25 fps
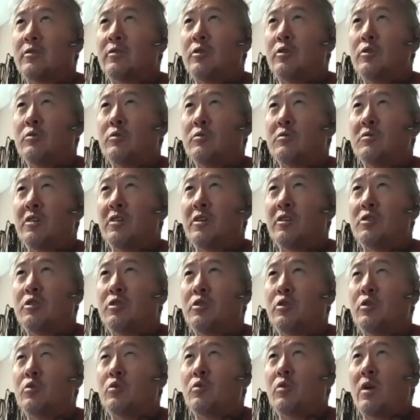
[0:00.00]
used
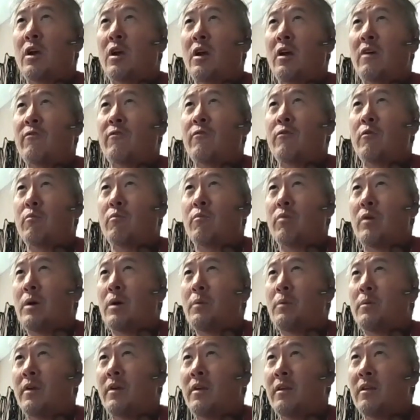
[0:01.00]
issue track for
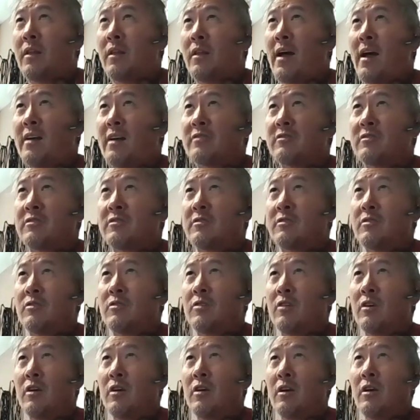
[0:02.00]
probably the last
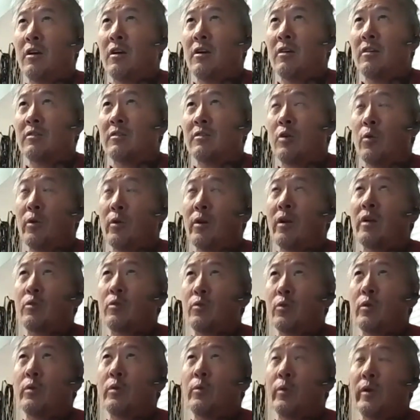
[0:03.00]
going on
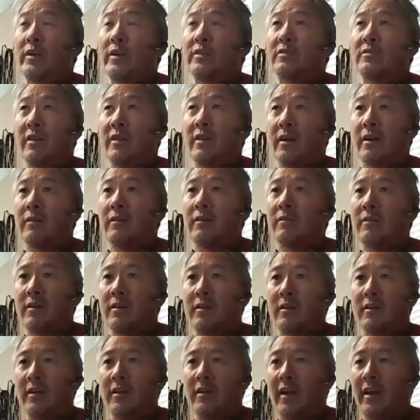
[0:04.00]
3 weeks now,
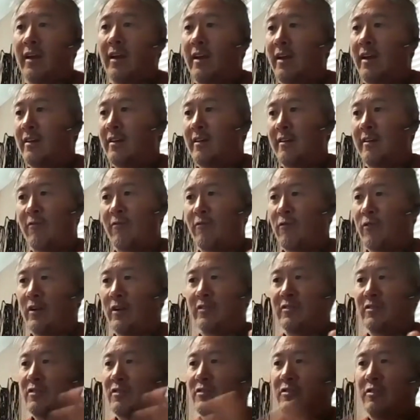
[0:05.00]
and
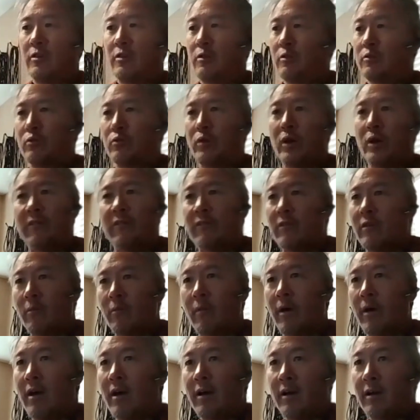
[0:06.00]
Francisco's raving
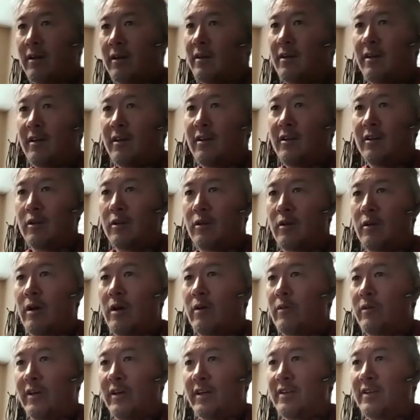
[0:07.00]
about it.
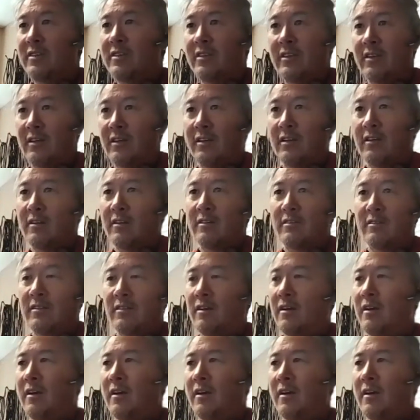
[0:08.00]
How easy it is.